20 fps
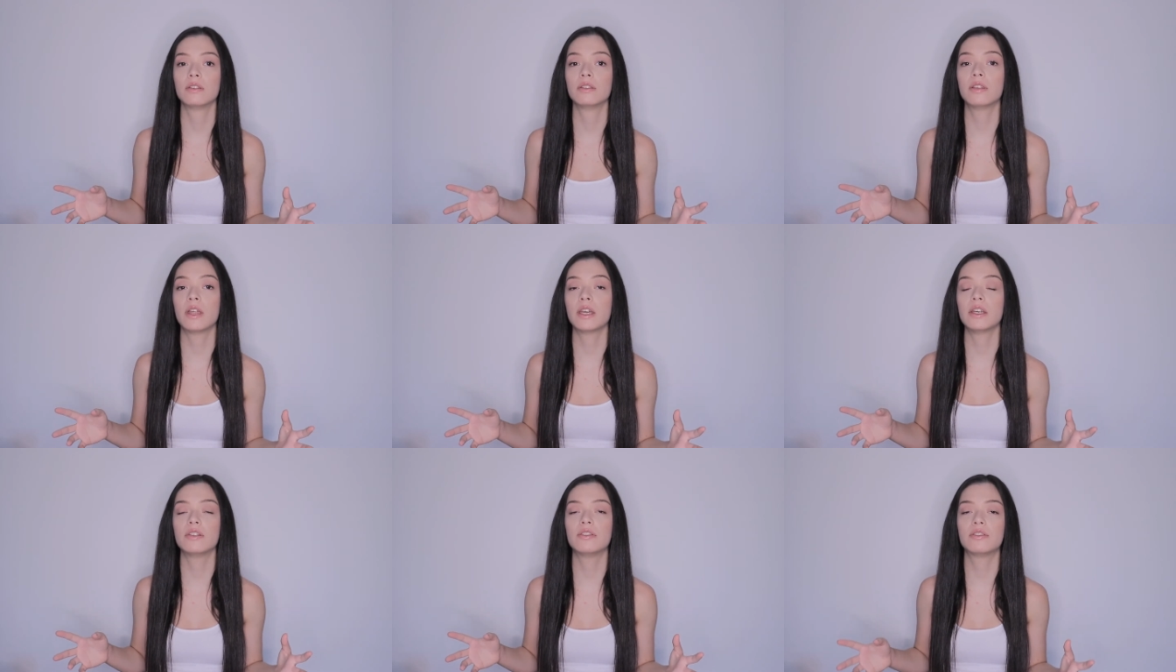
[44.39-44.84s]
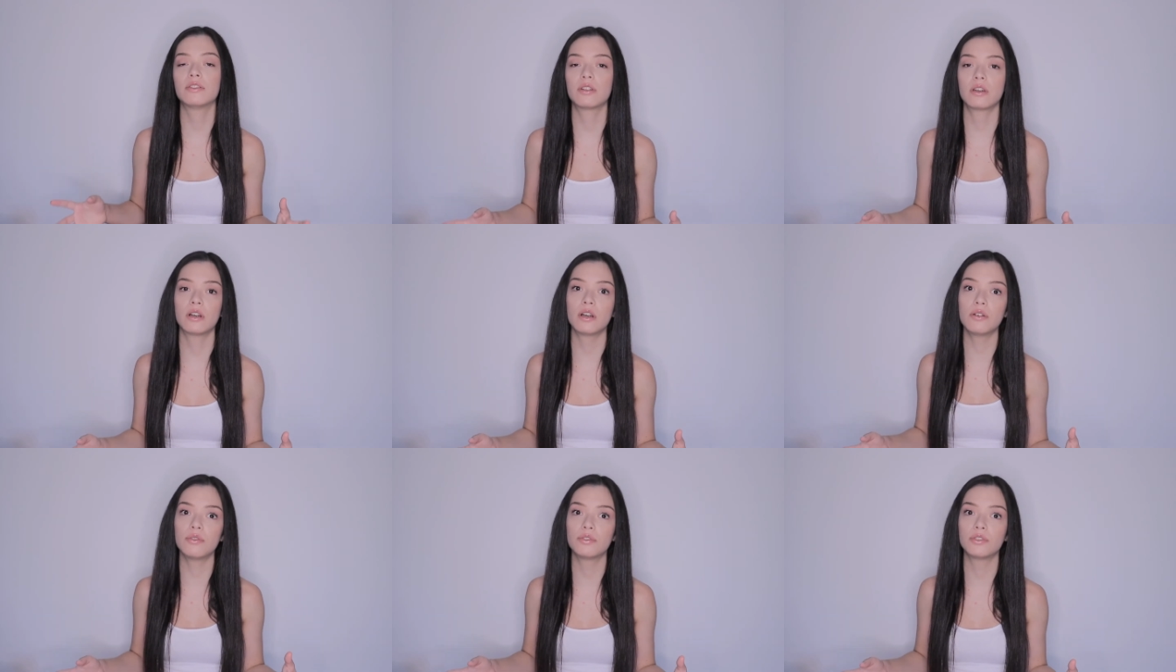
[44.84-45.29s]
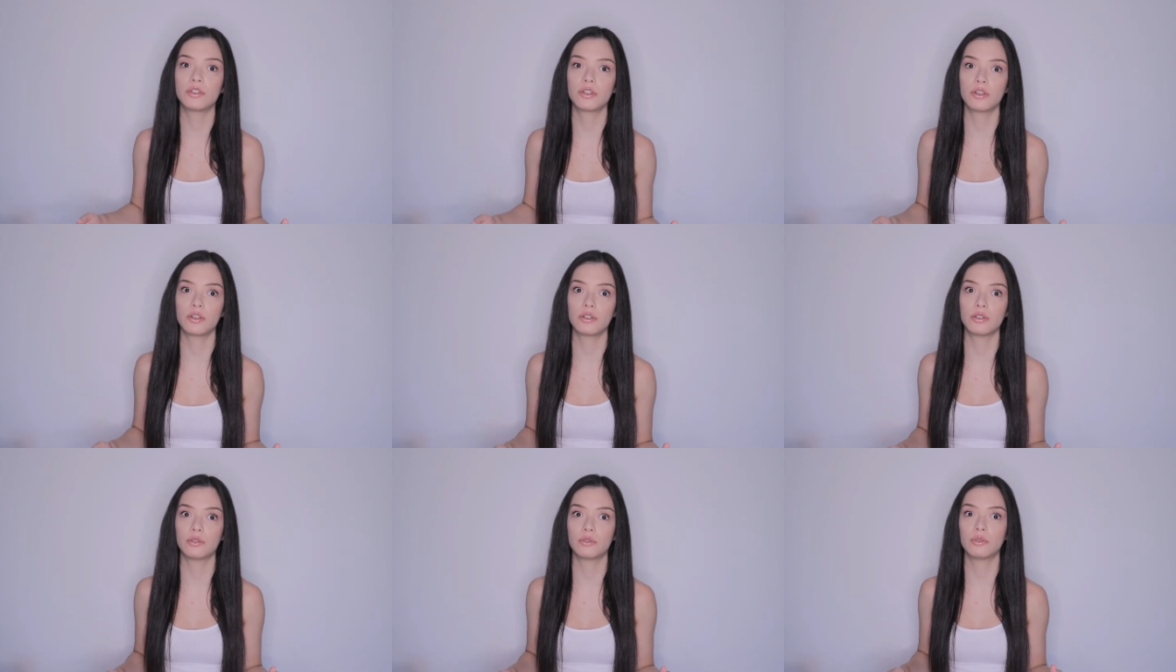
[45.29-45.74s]
they serve to
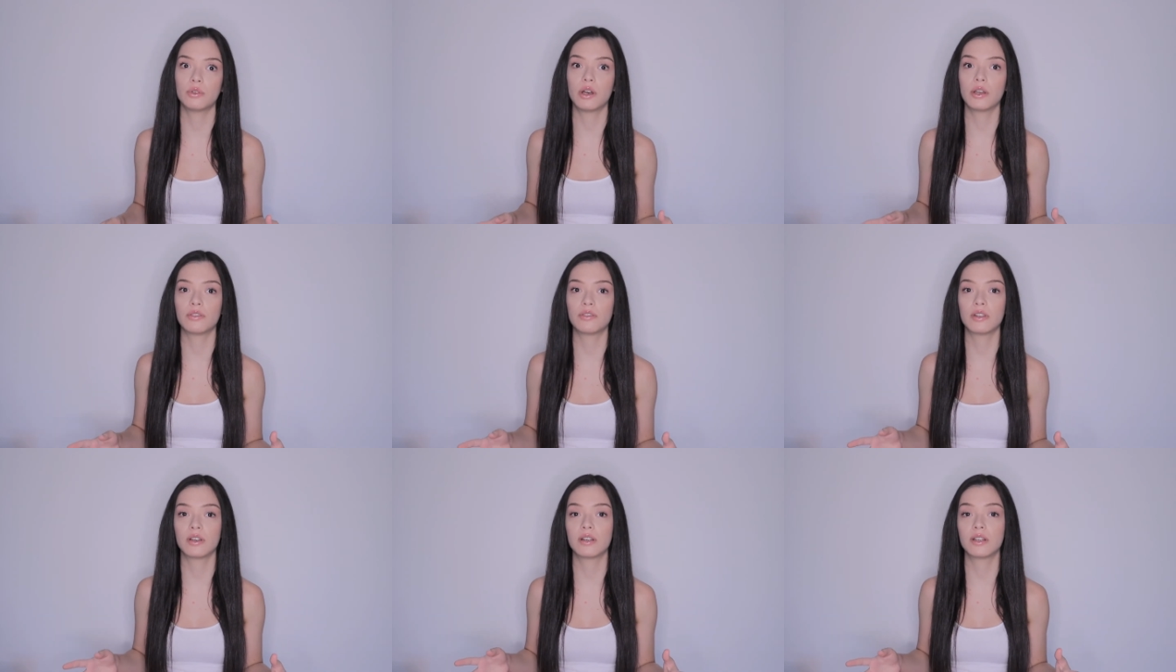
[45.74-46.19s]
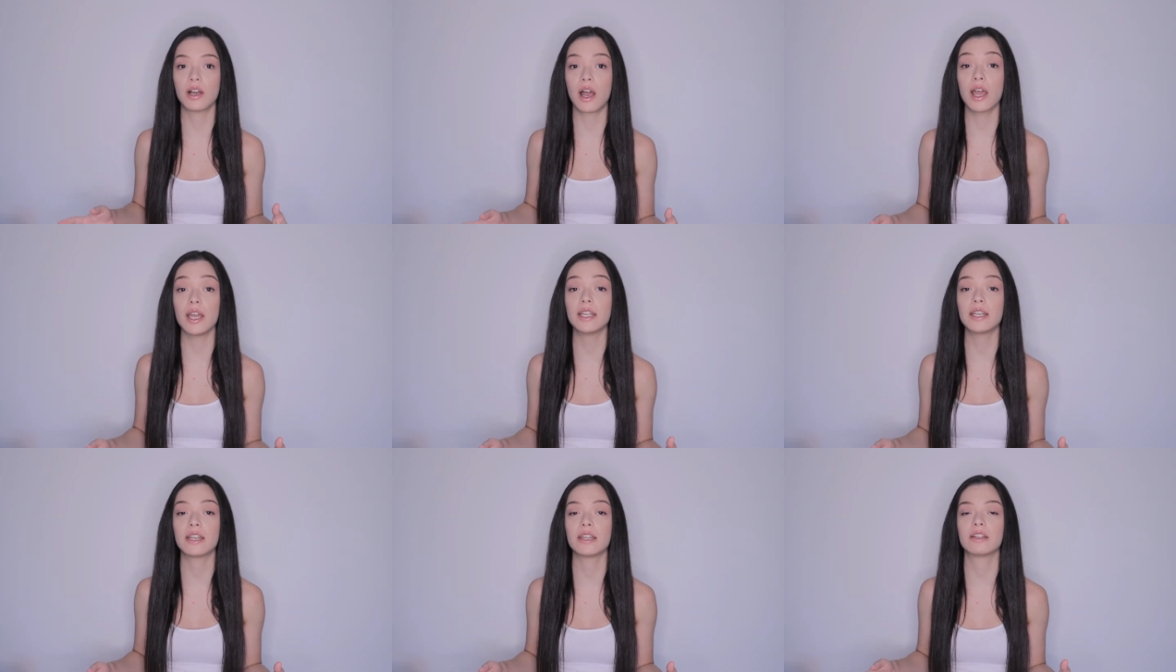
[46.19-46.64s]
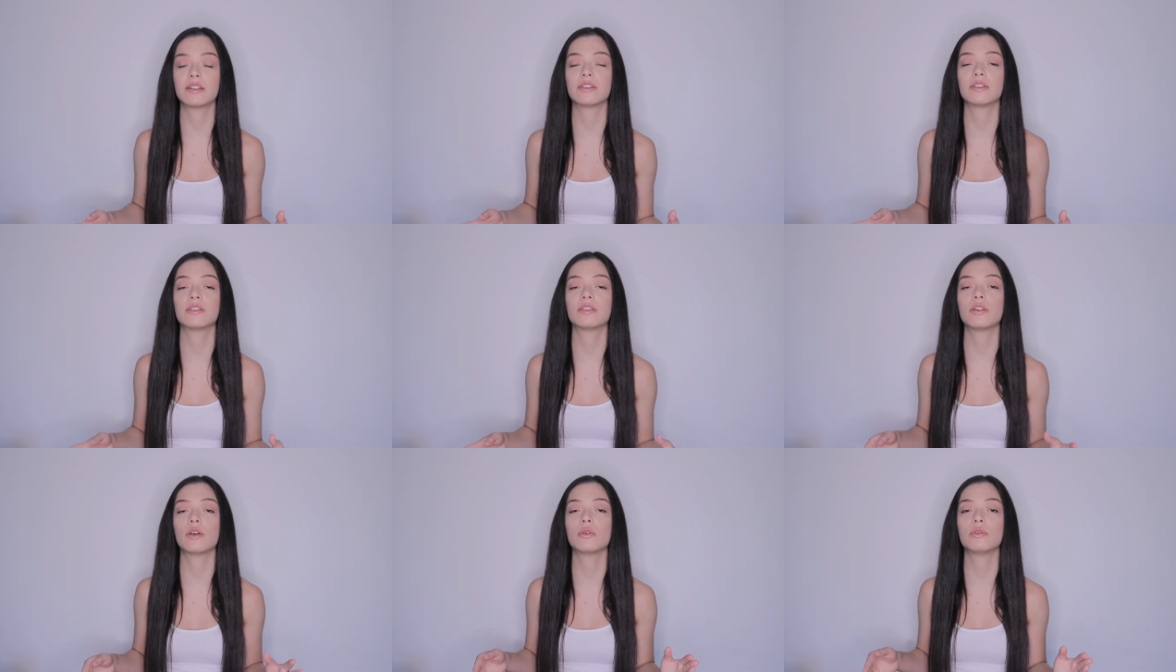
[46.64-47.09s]
you as a
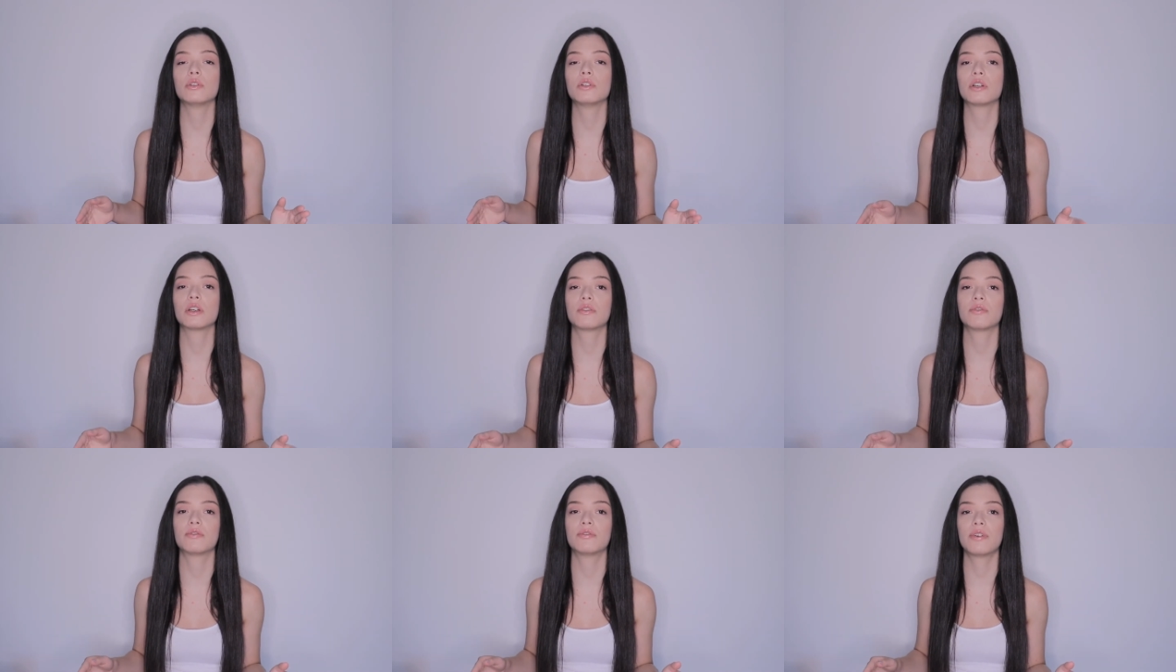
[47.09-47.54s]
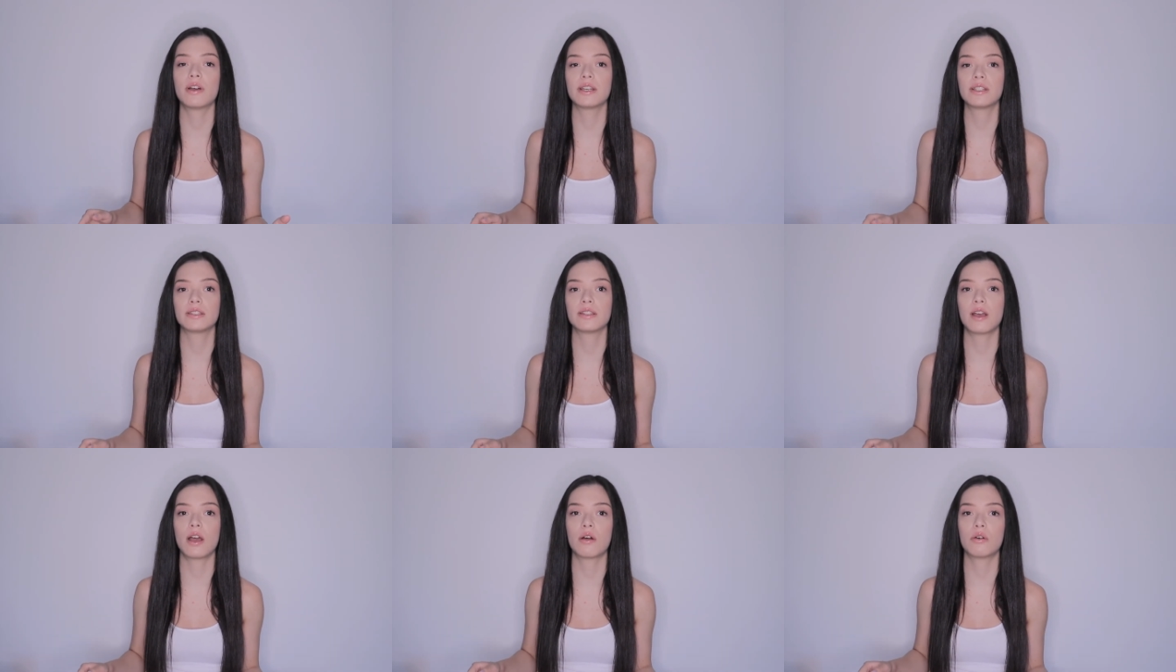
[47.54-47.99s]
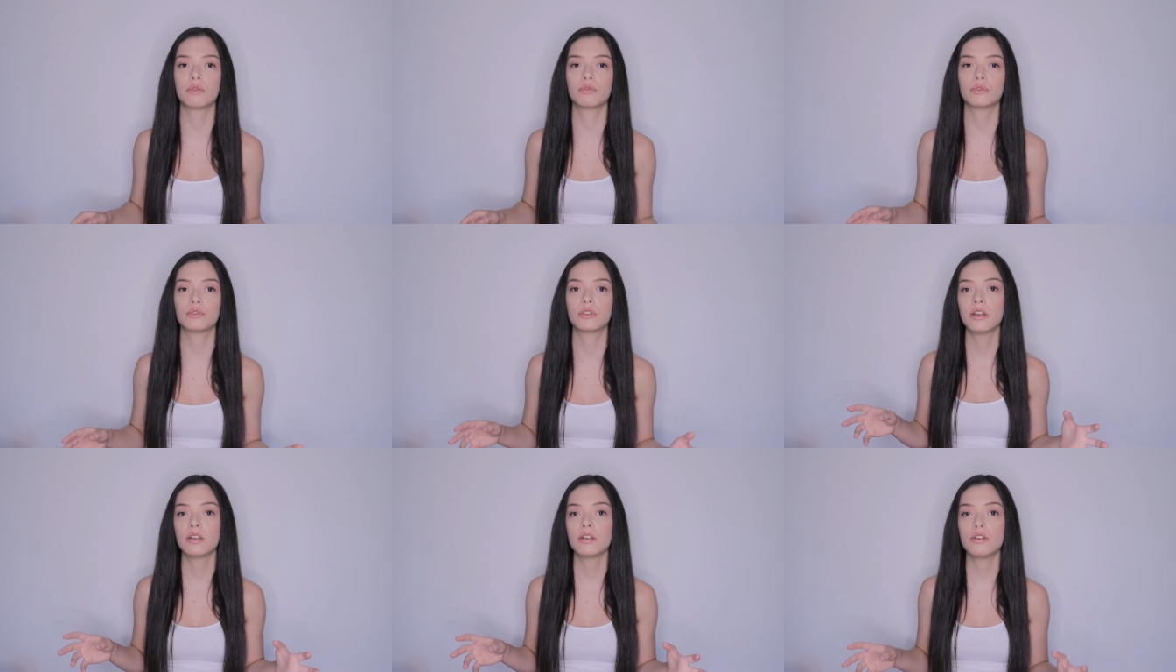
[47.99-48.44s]
guidance so you can find
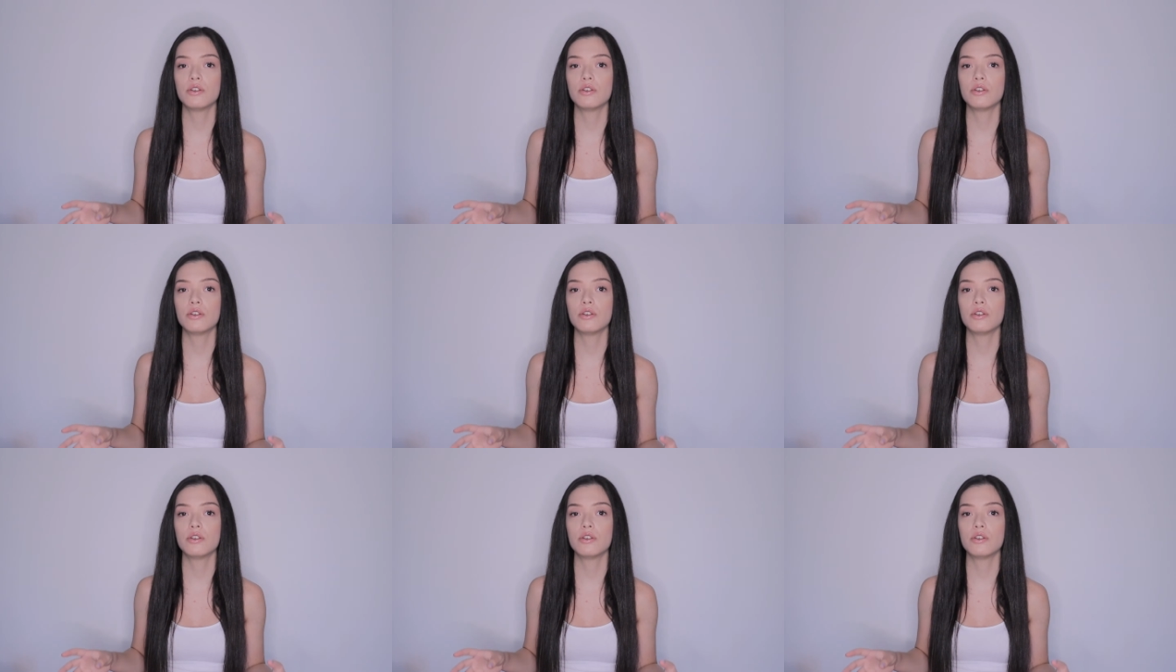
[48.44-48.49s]
out